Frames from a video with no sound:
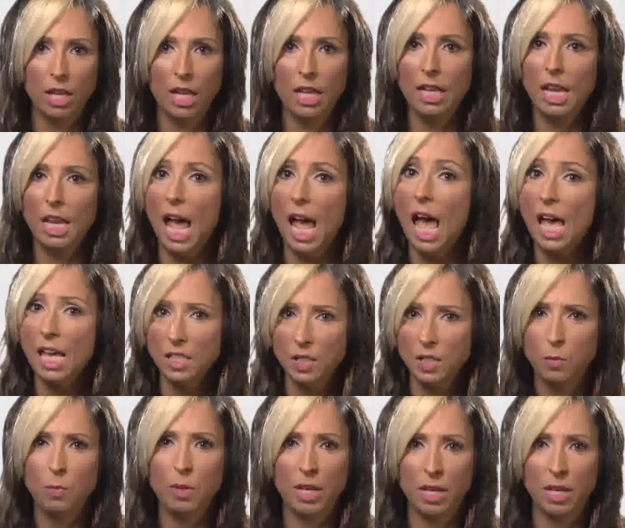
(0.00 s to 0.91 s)
It
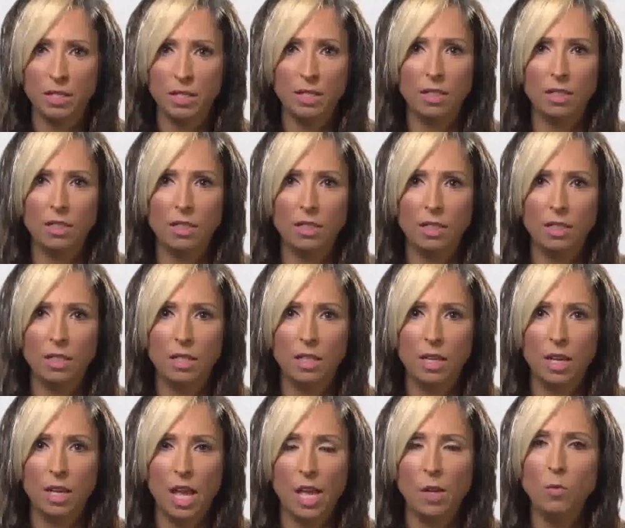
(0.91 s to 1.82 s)
has been
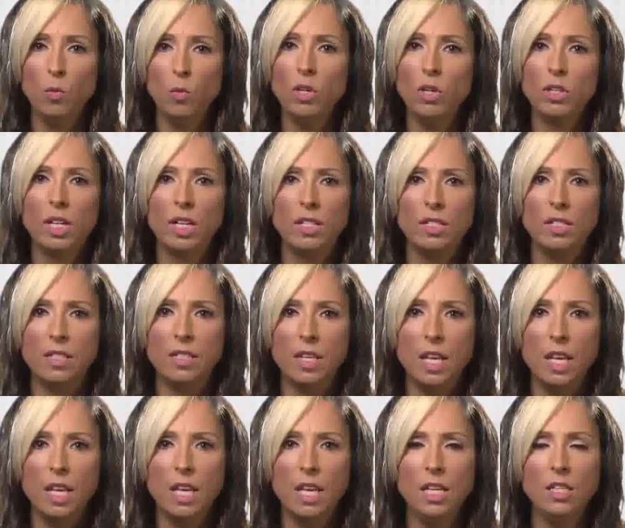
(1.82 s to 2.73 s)
and will
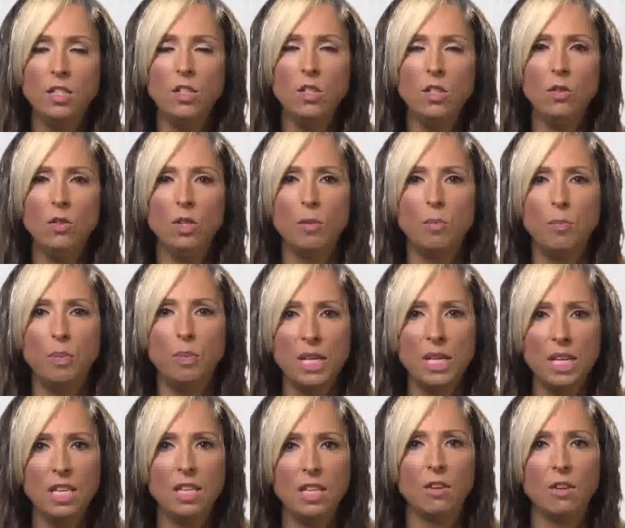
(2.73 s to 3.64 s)
continue to
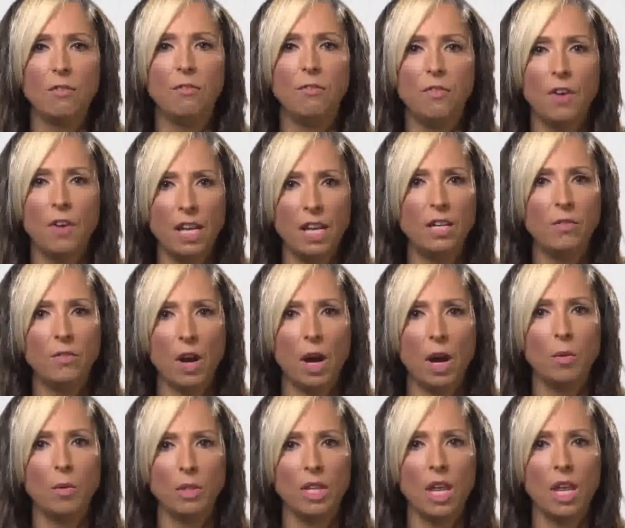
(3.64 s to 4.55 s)
be the fight of
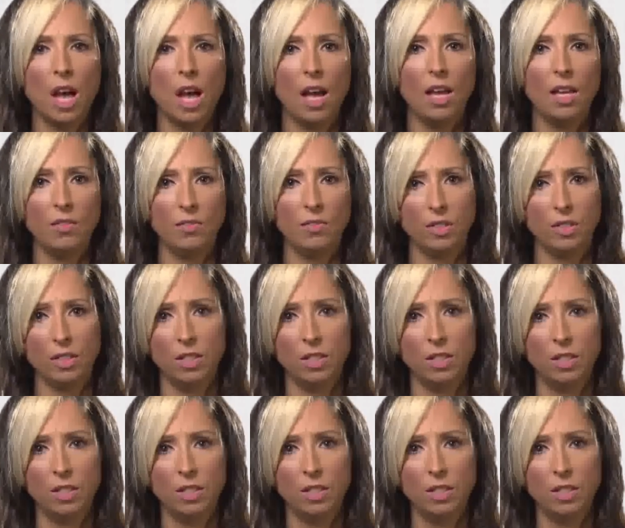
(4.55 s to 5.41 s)
our lives.